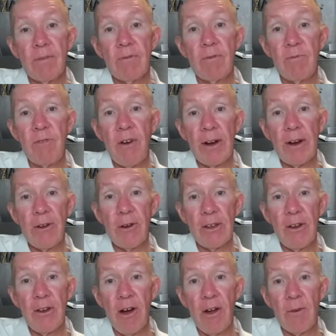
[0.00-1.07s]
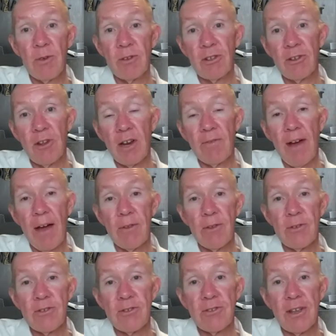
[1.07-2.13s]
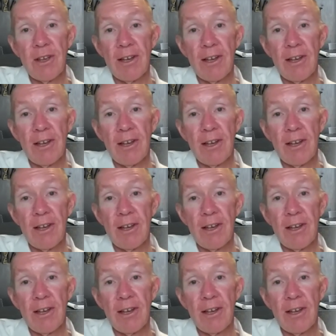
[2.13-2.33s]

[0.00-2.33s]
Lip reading: from very early on, which a lot of others